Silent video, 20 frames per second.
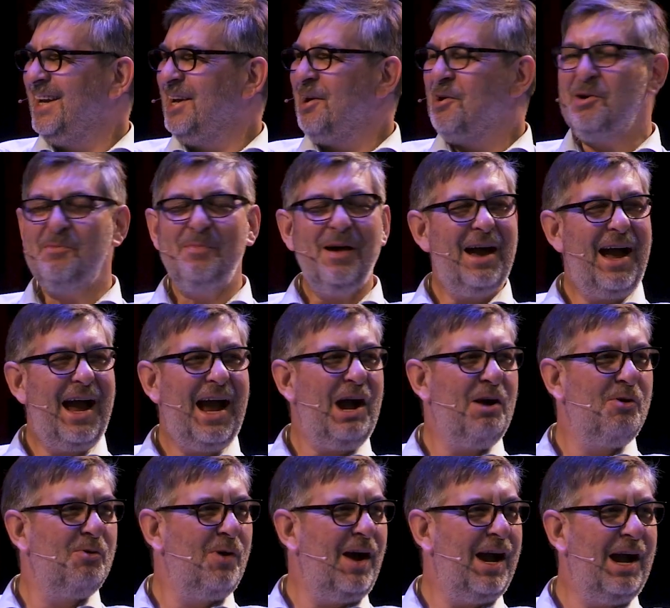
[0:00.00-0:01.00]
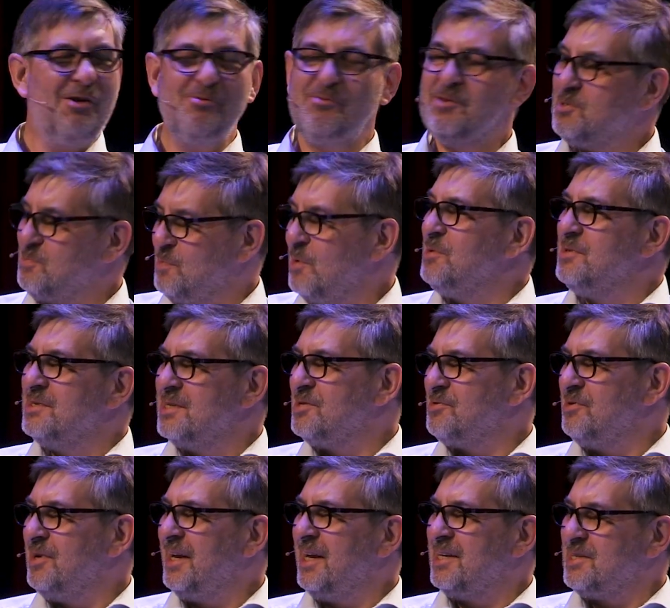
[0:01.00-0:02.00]
know, and about how
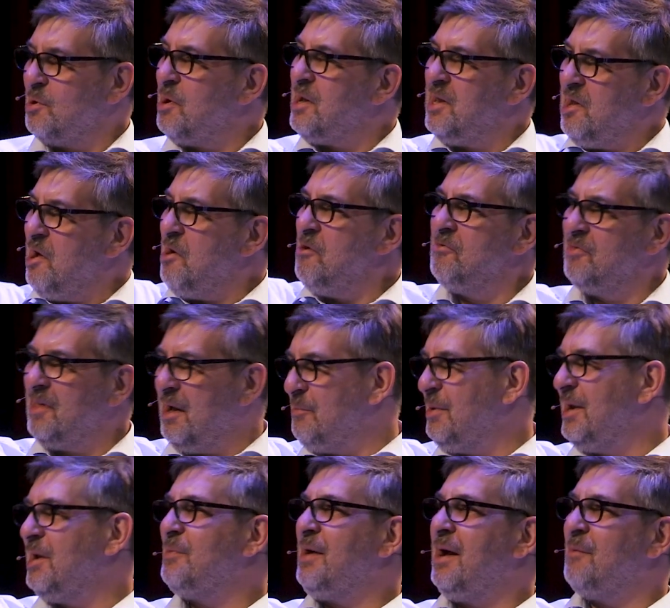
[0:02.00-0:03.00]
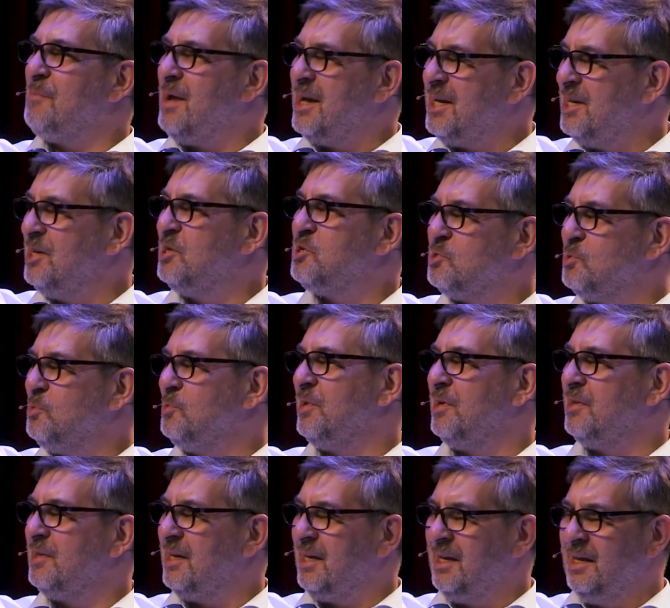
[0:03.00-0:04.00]
responses really get. So I love that bit about making sure
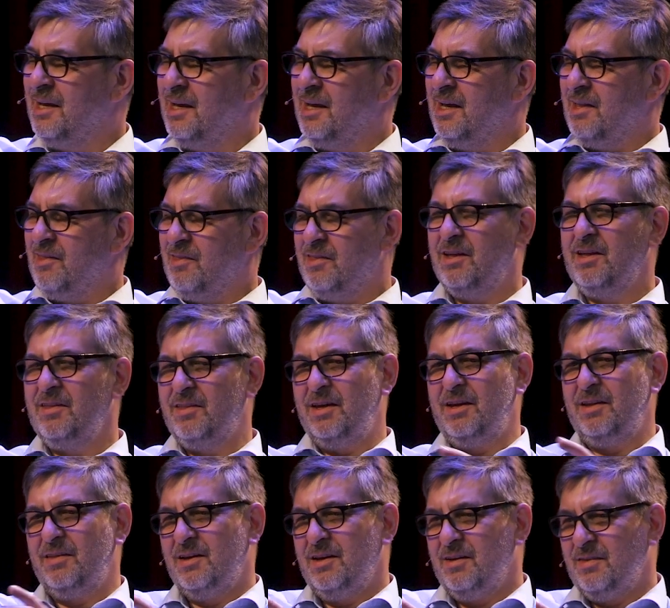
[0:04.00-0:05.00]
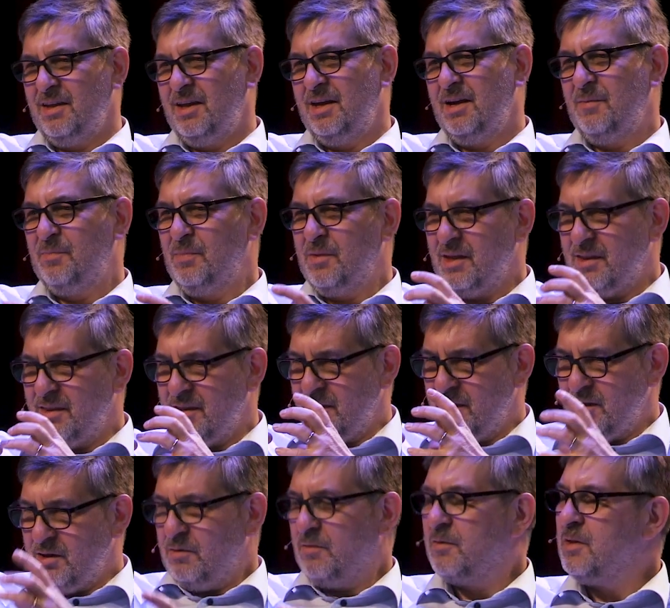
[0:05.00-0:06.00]
that the
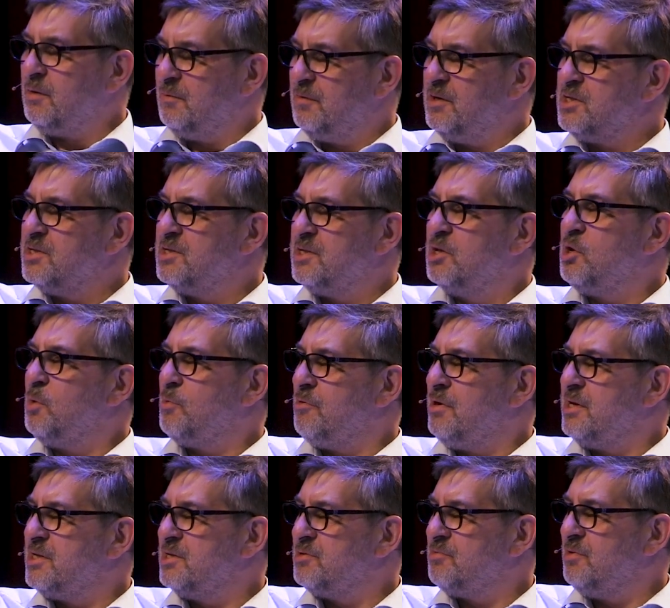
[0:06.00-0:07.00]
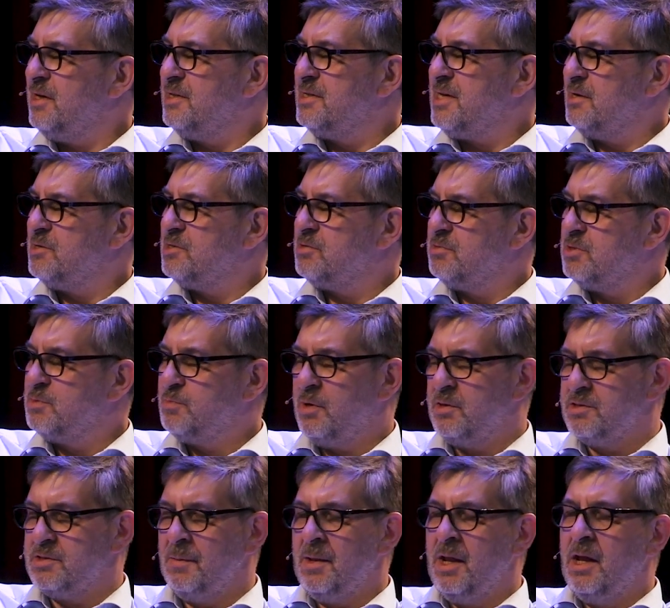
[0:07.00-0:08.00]
efficiency of the operation is really down to
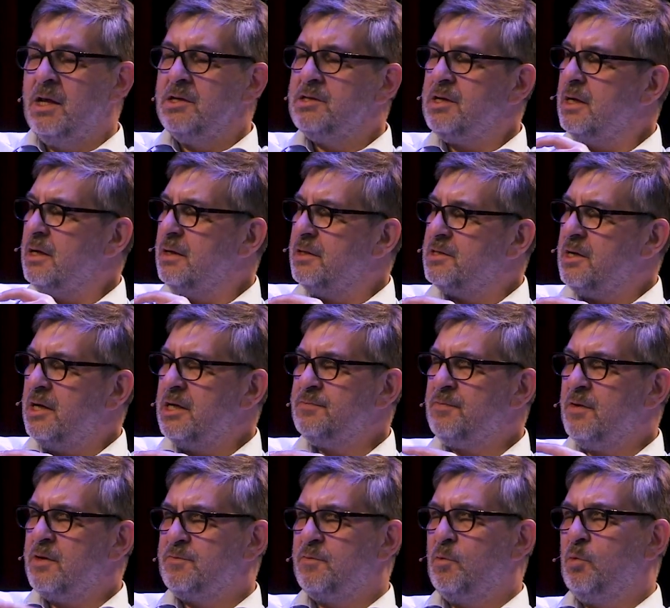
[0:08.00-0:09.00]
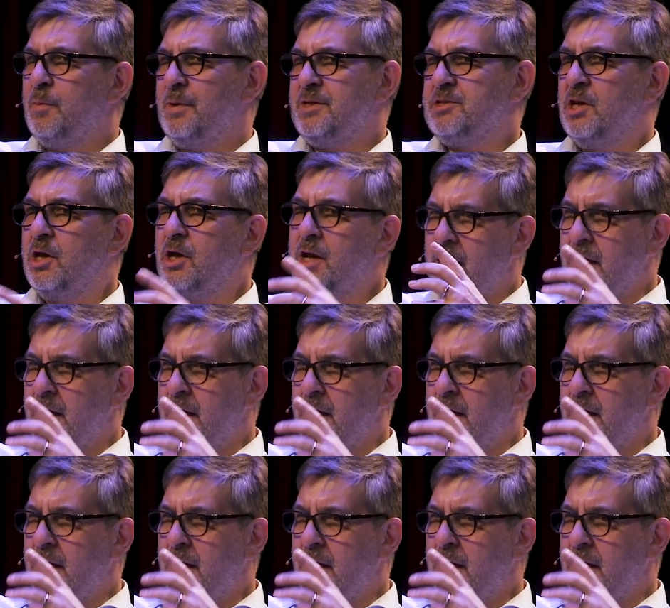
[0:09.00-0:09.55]
response. So let's fast forward a bit. So you're